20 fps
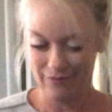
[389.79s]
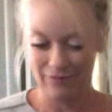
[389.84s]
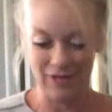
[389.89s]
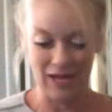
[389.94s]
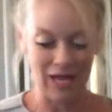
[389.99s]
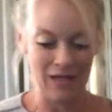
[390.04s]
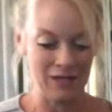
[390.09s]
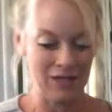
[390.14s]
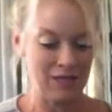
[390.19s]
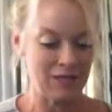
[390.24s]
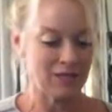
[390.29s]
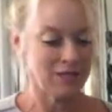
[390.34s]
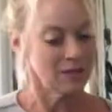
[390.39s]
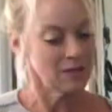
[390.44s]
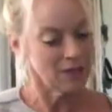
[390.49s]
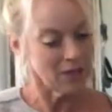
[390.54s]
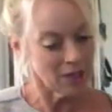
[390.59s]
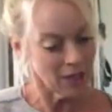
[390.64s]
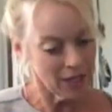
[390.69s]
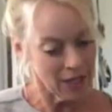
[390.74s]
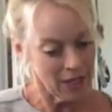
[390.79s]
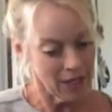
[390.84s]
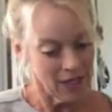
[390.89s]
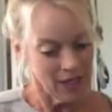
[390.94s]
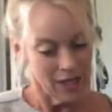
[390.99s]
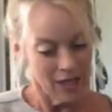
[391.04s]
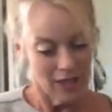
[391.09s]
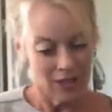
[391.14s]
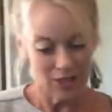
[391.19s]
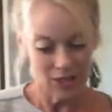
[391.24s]
not necessary.
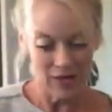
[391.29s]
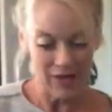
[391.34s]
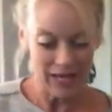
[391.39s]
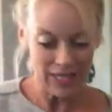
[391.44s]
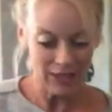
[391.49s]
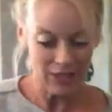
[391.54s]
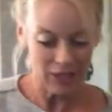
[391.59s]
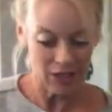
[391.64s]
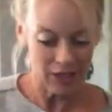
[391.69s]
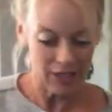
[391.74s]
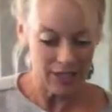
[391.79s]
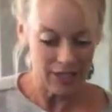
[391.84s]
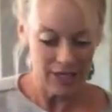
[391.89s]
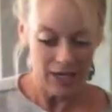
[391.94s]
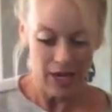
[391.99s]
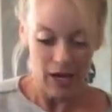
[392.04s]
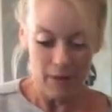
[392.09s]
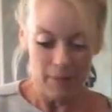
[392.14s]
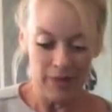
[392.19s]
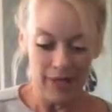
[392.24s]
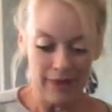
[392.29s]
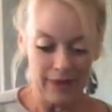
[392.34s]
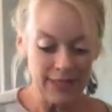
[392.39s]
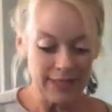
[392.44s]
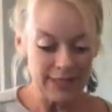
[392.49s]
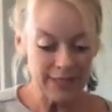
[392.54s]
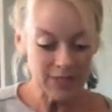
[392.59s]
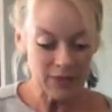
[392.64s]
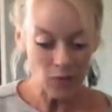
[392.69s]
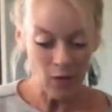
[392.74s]
So that's good. But
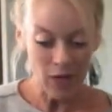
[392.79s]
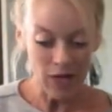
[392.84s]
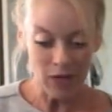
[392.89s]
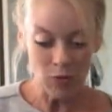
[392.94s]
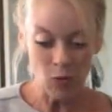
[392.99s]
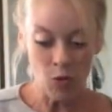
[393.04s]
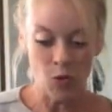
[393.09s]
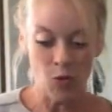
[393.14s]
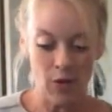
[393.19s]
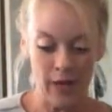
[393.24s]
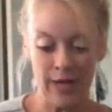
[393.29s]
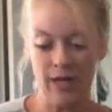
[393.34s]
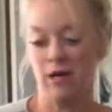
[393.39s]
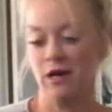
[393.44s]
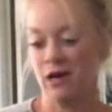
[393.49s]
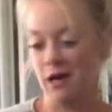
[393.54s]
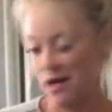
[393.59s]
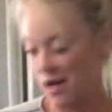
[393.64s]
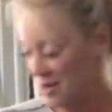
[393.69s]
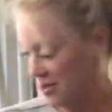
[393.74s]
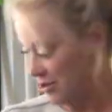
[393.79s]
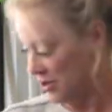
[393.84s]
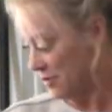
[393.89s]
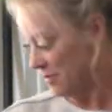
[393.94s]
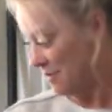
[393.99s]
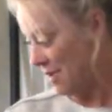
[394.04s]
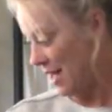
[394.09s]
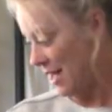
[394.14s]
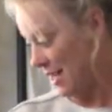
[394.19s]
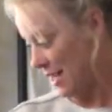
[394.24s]
this is what I will wear under
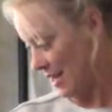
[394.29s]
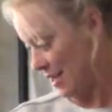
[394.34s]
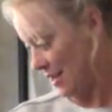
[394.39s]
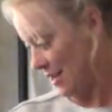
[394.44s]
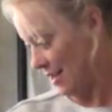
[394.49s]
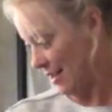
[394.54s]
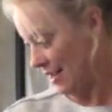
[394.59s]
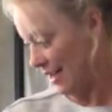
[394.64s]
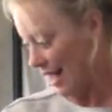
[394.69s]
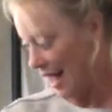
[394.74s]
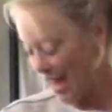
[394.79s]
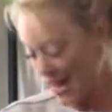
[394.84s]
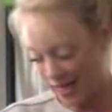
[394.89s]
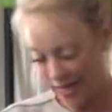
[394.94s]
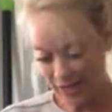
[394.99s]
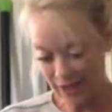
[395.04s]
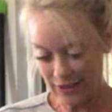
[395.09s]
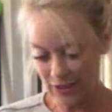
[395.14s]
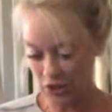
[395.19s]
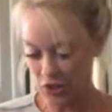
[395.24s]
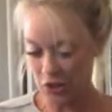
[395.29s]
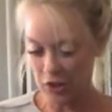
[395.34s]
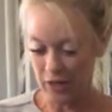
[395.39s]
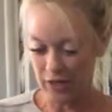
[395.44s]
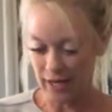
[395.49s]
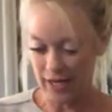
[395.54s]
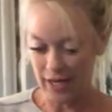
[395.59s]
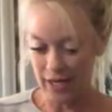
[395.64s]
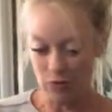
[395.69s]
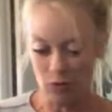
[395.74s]
my hiking
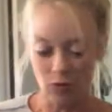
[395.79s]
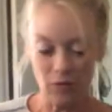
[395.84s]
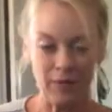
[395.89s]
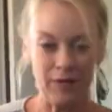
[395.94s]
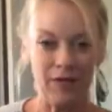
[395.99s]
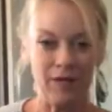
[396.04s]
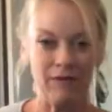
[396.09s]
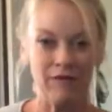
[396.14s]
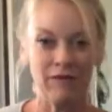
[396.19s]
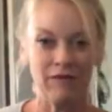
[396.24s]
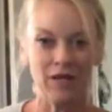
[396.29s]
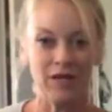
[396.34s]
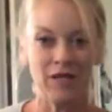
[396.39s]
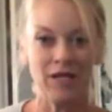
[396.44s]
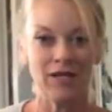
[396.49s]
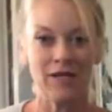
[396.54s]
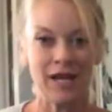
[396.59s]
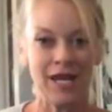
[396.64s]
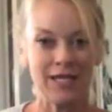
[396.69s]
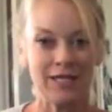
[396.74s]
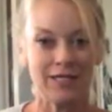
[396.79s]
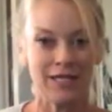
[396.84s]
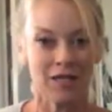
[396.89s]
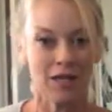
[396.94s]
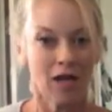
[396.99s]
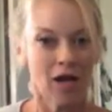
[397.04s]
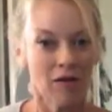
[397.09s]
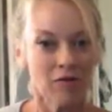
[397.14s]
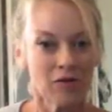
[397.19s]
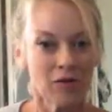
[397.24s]
skirt, and it will be very nice and
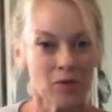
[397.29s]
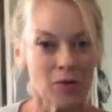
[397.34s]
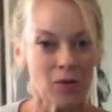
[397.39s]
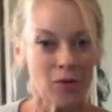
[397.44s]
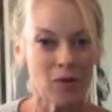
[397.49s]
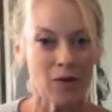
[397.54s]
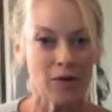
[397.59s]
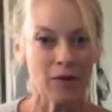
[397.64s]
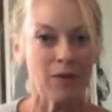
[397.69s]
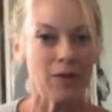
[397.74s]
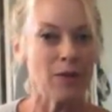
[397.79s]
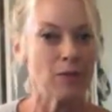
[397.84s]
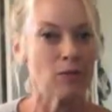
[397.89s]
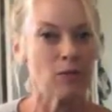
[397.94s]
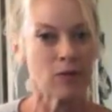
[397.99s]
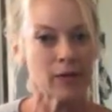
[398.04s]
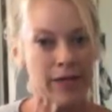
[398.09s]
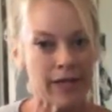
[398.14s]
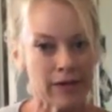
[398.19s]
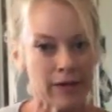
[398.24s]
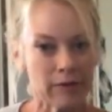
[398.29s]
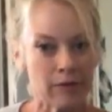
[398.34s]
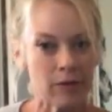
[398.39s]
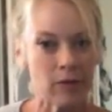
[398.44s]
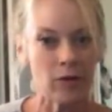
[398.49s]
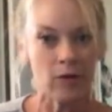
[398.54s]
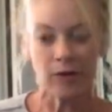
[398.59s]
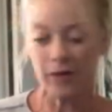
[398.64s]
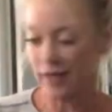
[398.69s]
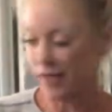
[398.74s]
comfortable. It'll be
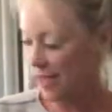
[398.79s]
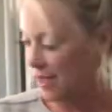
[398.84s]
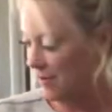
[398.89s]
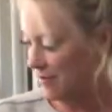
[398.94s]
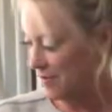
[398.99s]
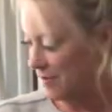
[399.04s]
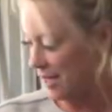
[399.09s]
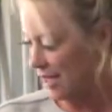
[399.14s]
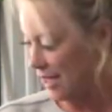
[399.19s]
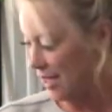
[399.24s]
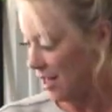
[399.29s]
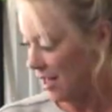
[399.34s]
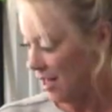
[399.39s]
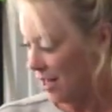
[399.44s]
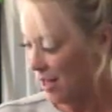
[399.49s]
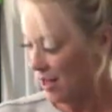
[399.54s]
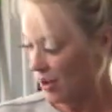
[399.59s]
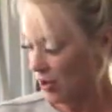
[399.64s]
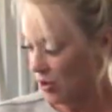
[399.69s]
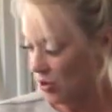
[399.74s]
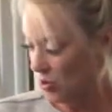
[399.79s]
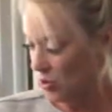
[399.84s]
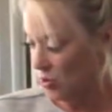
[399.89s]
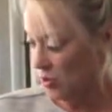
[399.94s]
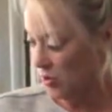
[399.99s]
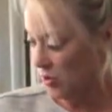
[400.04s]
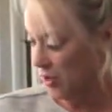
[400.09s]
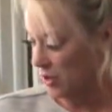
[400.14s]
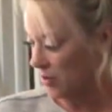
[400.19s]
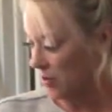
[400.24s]
breathable. It'll keep me
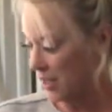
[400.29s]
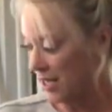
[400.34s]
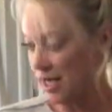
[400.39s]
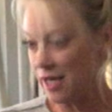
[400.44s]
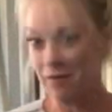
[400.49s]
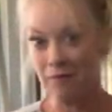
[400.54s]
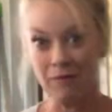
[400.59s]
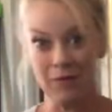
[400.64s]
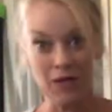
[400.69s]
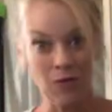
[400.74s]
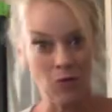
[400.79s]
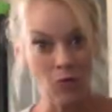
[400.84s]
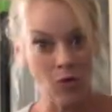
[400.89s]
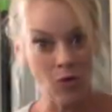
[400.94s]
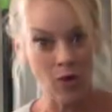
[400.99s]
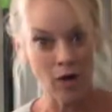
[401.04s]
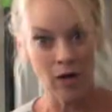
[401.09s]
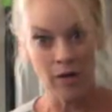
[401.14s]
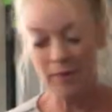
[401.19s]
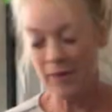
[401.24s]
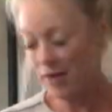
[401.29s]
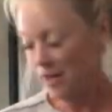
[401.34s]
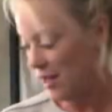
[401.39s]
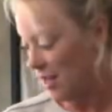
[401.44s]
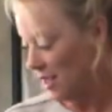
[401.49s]
cool. It'll keep me warm.